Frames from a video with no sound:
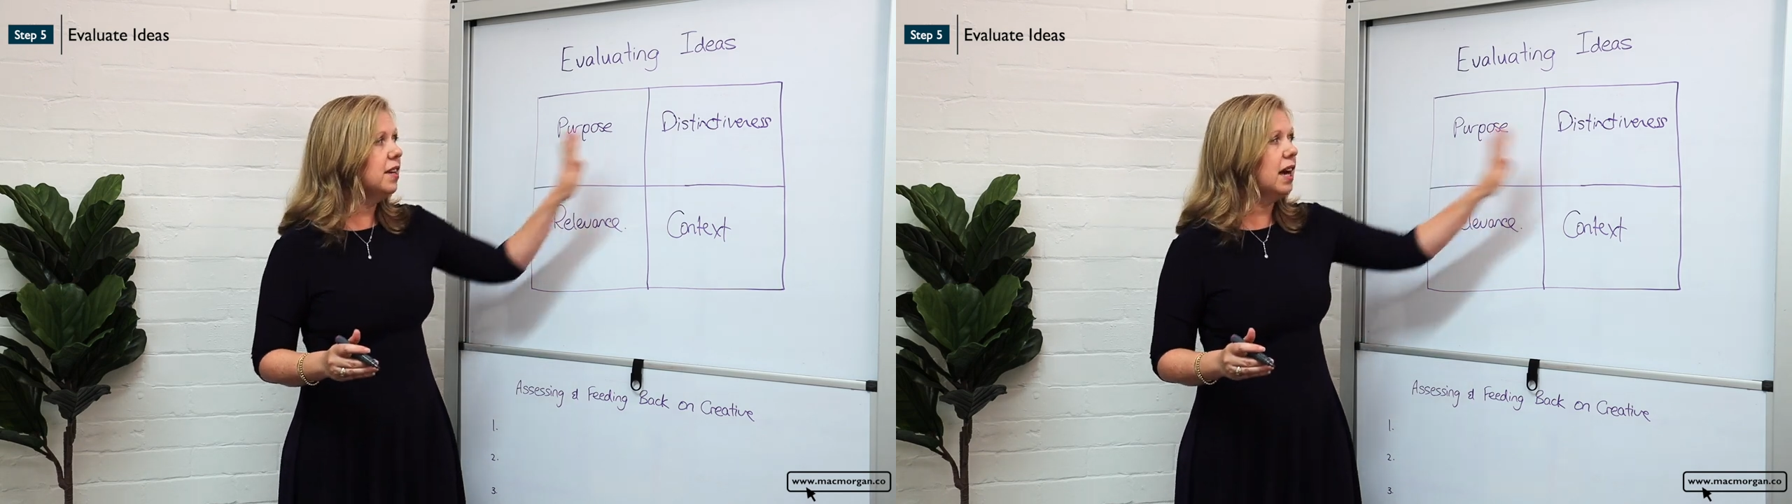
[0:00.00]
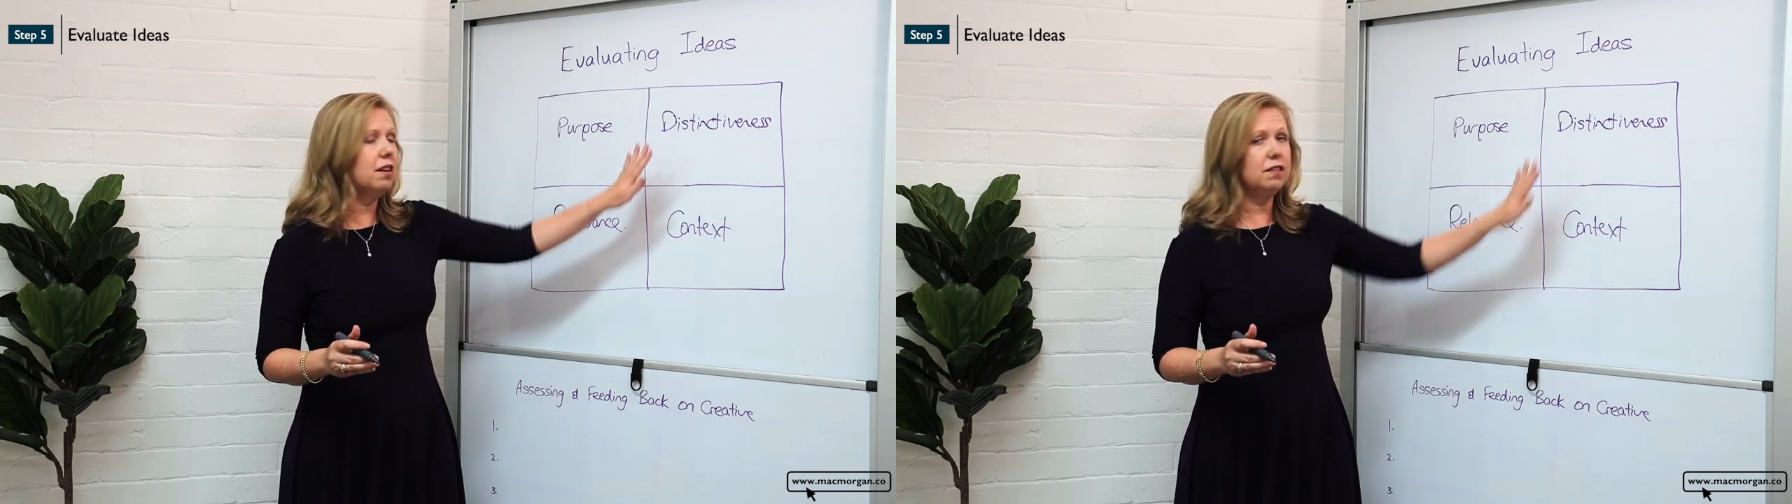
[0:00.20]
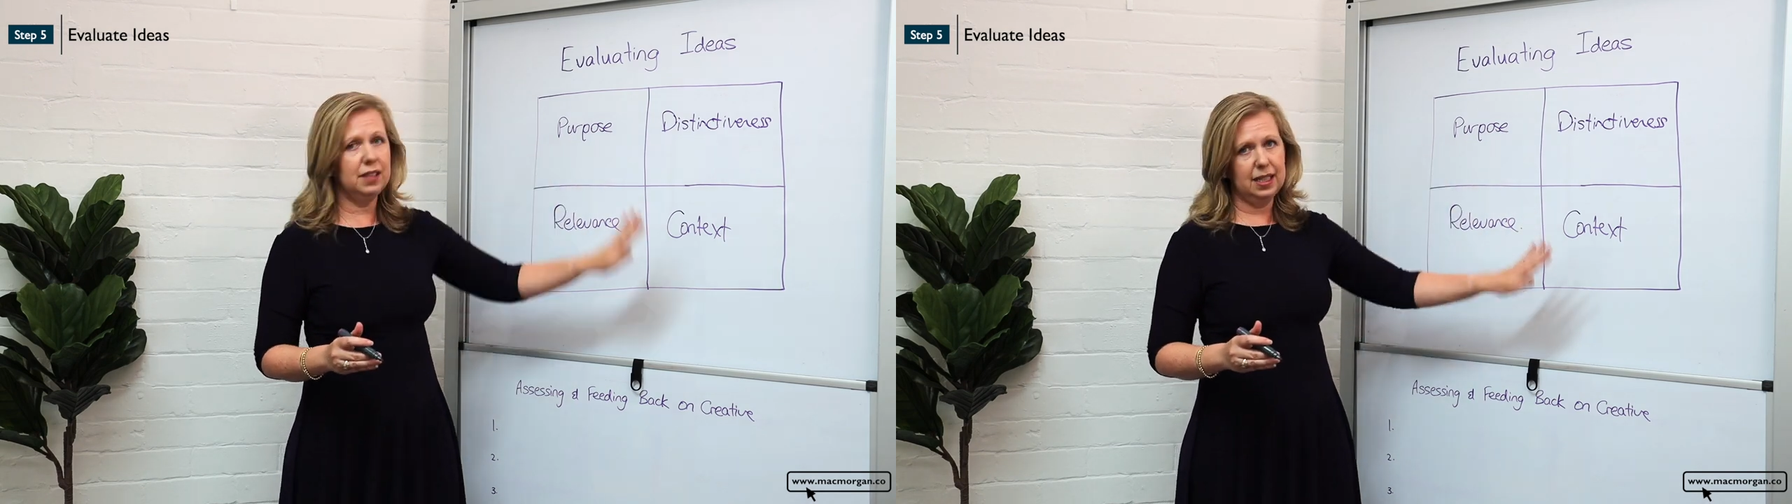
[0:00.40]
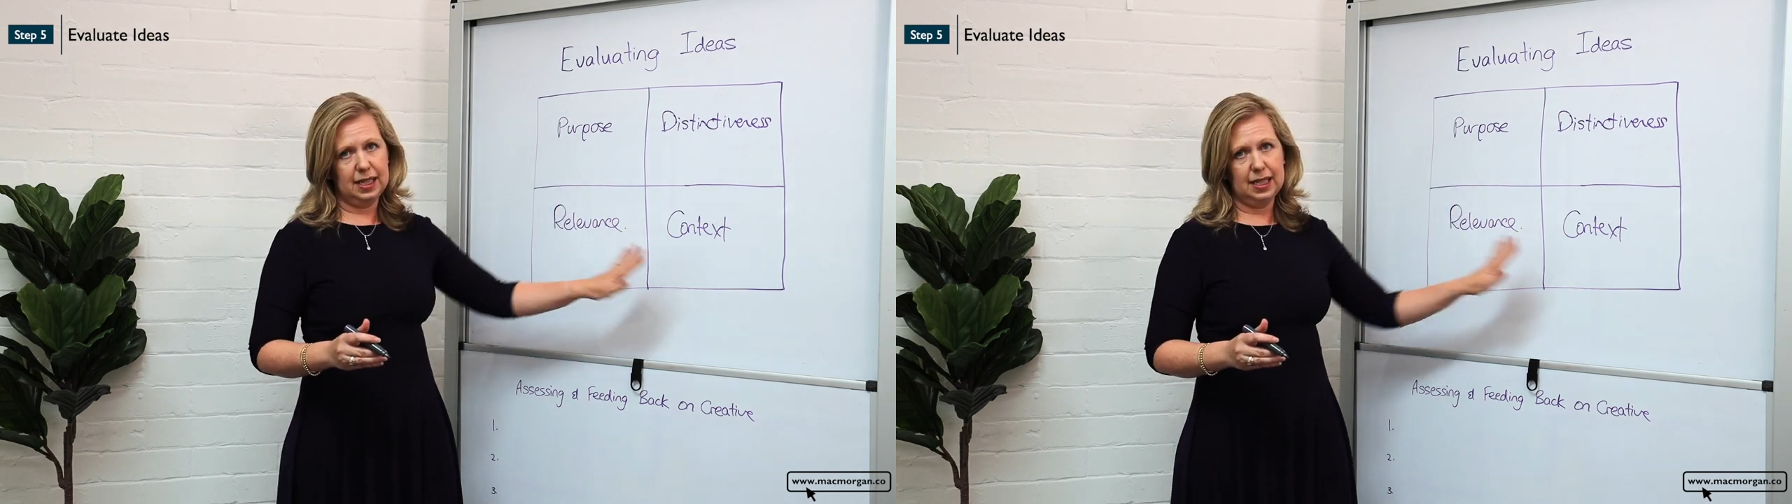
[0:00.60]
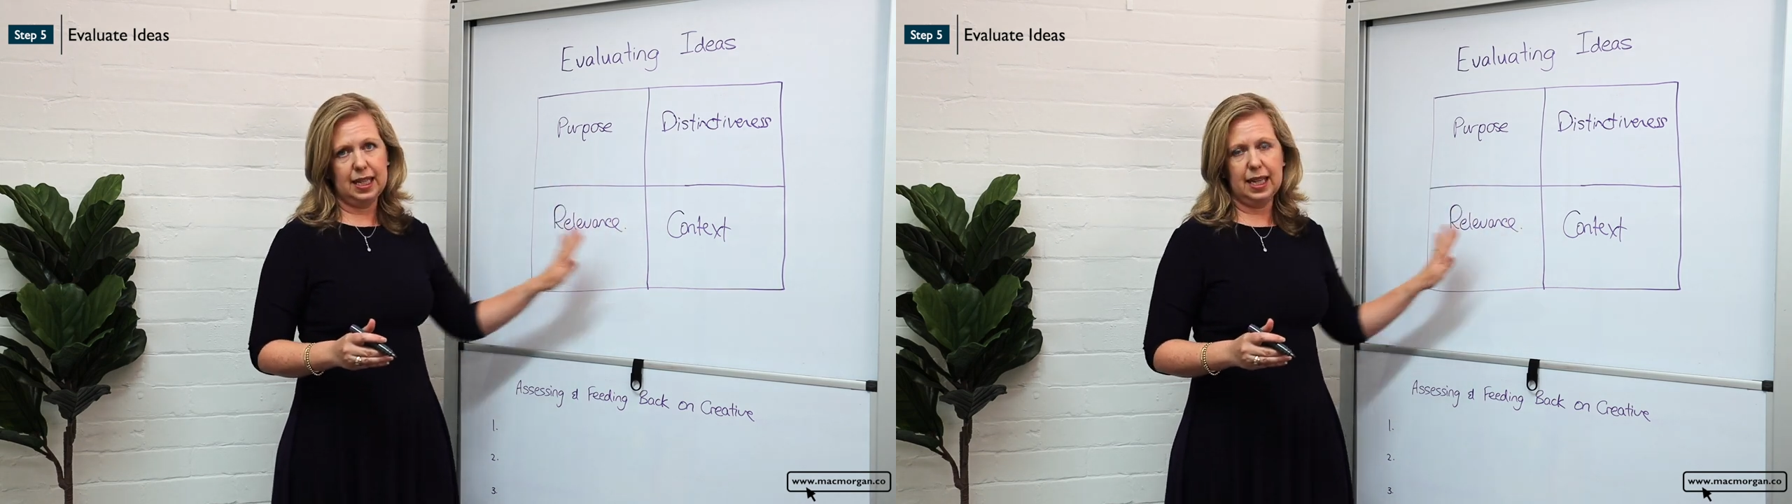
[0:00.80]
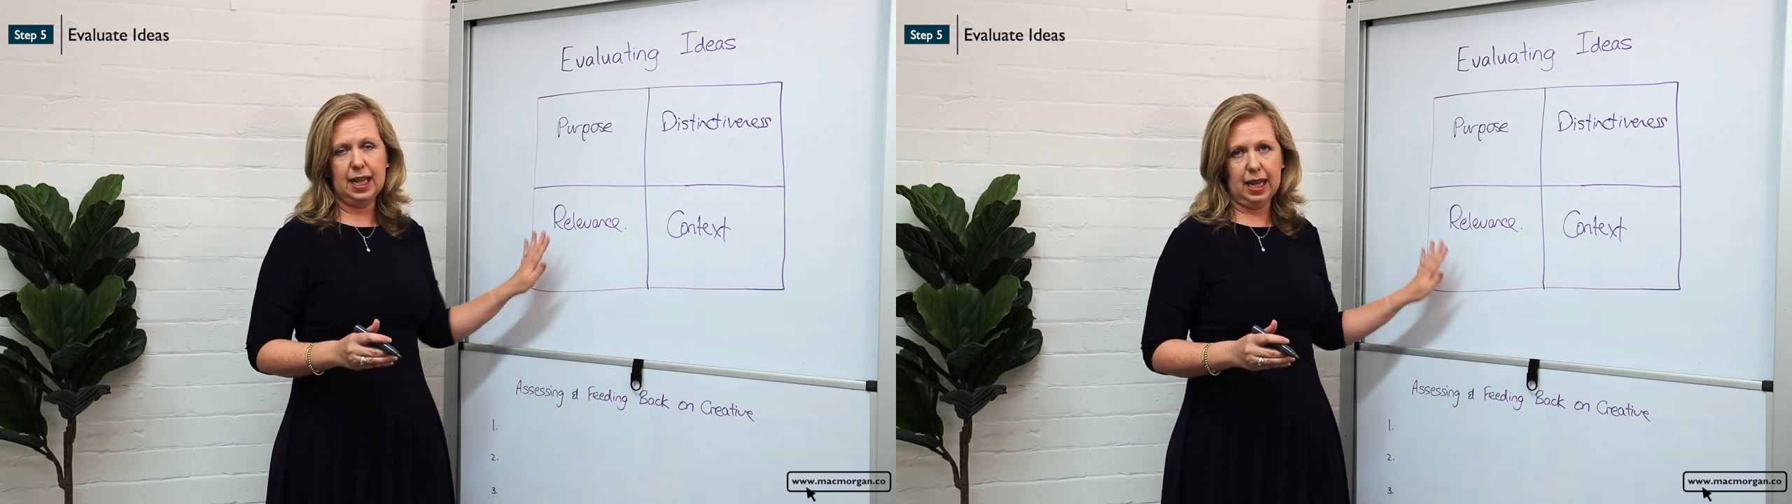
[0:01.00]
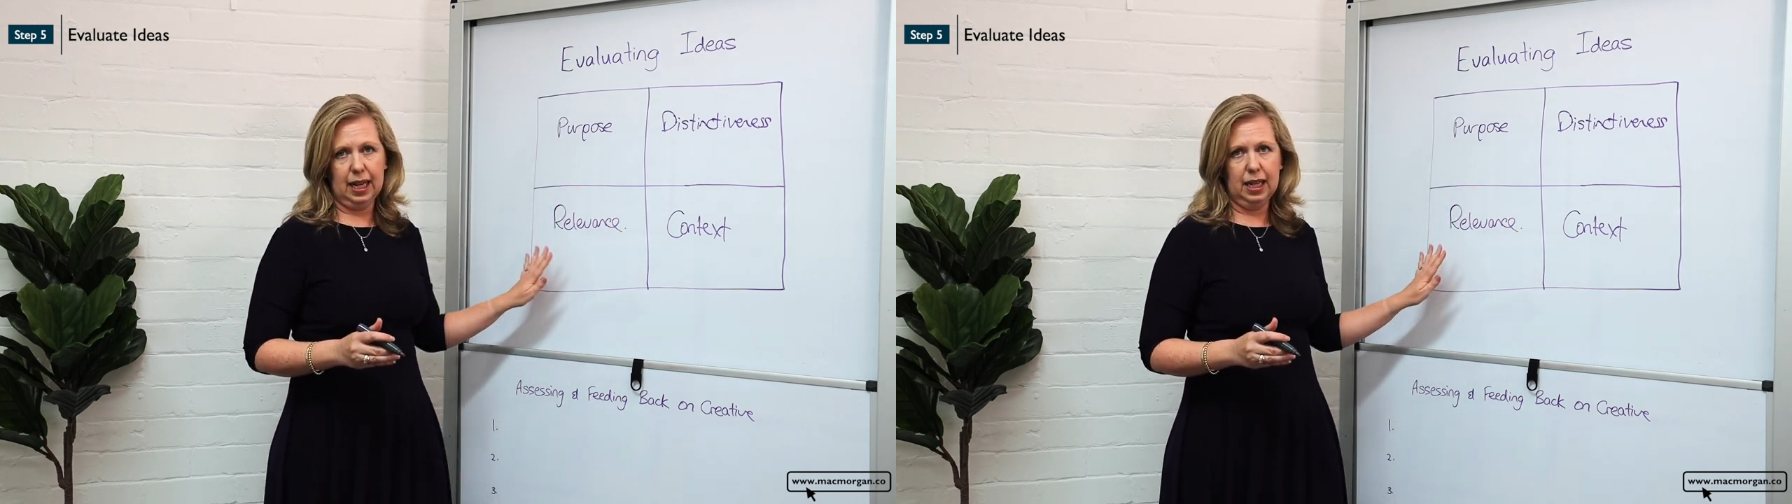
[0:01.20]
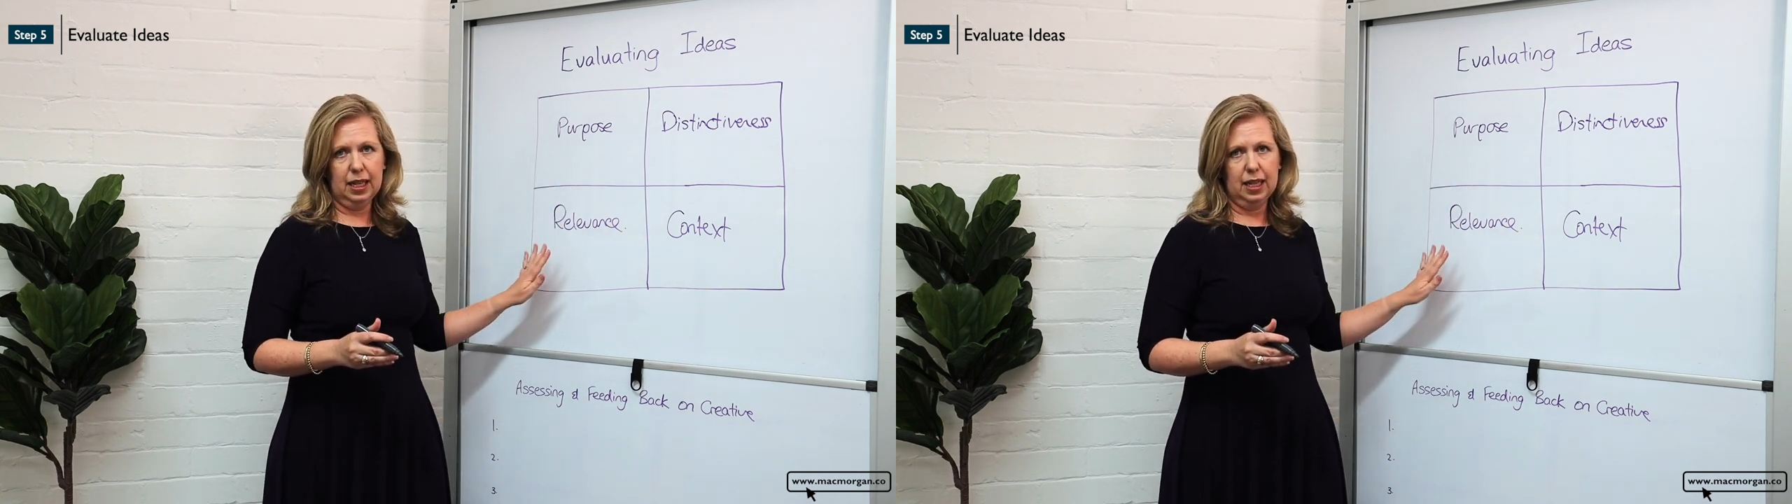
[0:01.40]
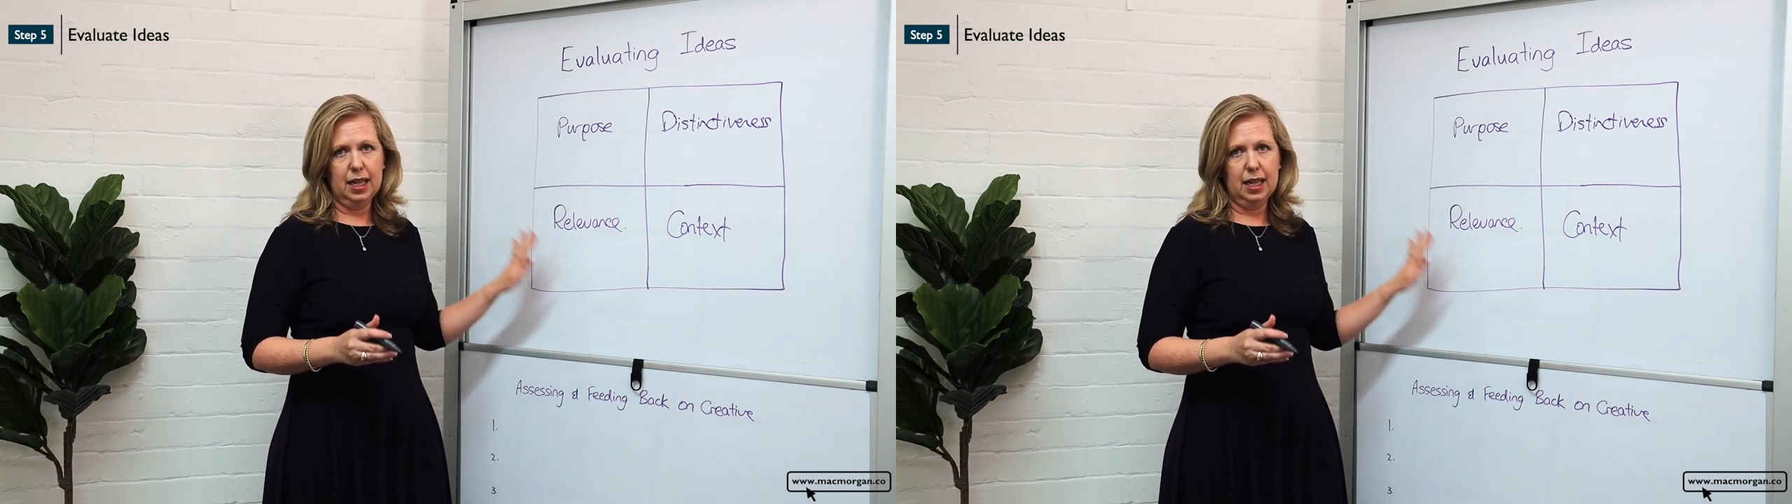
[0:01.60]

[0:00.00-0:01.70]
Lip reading: none of this is here,